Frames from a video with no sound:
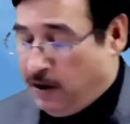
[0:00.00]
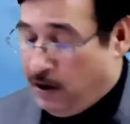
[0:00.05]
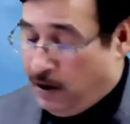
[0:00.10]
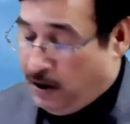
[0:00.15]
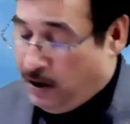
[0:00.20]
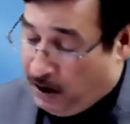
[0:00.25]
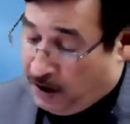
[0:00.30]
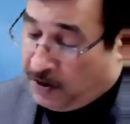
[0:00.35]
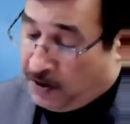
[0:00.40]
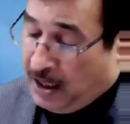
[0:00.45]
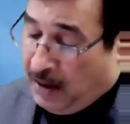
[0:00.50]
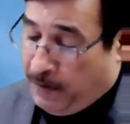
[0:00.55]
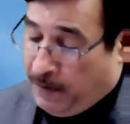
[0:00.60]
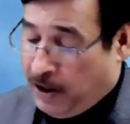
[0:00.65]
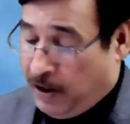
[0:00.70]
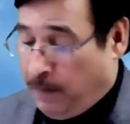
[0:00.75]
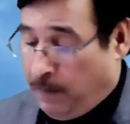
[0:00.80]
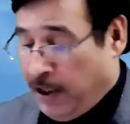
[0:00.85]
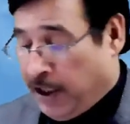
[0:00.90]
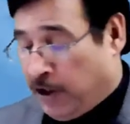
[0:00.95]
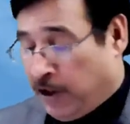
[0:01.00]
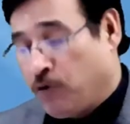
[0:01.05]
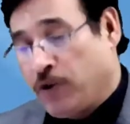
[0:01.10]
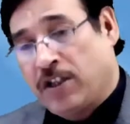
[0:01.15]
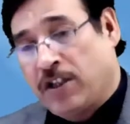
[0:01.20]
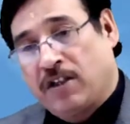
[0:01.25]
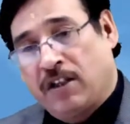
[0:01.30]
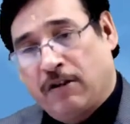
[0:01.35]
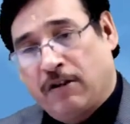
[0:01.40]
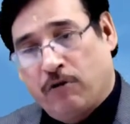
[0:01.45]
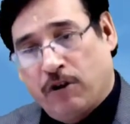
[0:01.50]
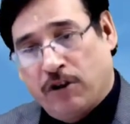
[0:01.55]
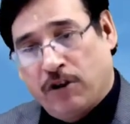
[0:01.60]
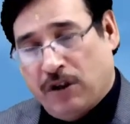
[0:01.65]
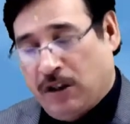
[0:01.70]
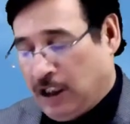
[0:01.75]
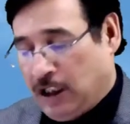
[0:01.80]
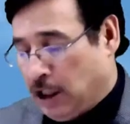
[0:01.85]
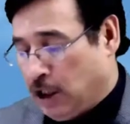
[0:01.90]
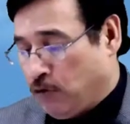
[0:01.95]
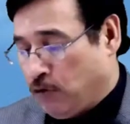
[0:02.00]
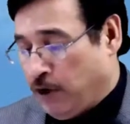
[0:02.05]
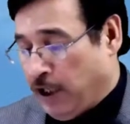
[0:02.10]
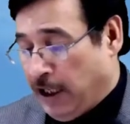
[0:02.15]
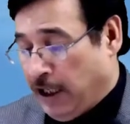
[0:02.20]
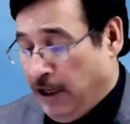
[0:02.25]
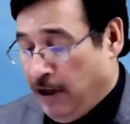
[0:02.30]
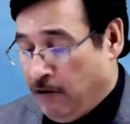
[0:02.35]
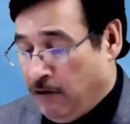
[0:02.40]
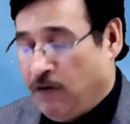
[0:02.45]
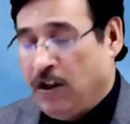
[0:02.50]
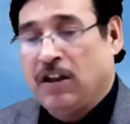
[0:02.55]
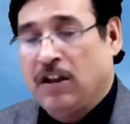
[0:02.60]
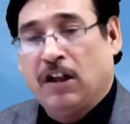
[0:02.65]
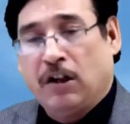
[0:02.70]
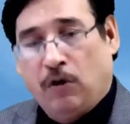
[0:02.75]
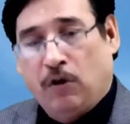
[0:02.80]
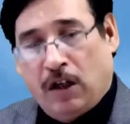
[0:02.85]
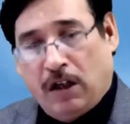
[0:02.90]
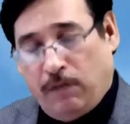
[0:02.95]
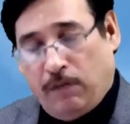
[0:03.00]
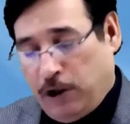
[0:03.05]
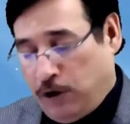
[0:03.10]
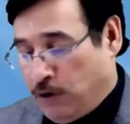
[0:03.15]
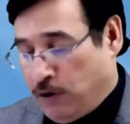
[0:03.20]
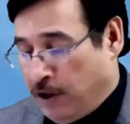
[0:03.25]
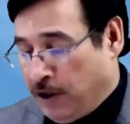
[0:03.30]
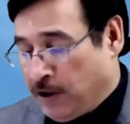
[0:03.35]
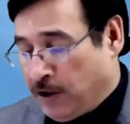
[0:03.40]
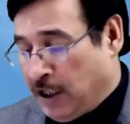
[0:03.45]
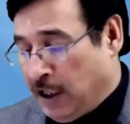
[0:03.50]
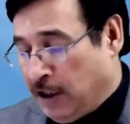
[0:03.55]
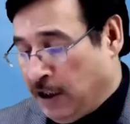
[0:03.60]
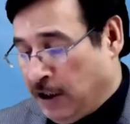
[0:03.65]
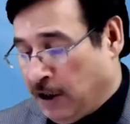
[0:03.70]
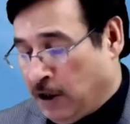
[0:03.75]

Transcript: examiner may twist the question this way, whether you are able to understand it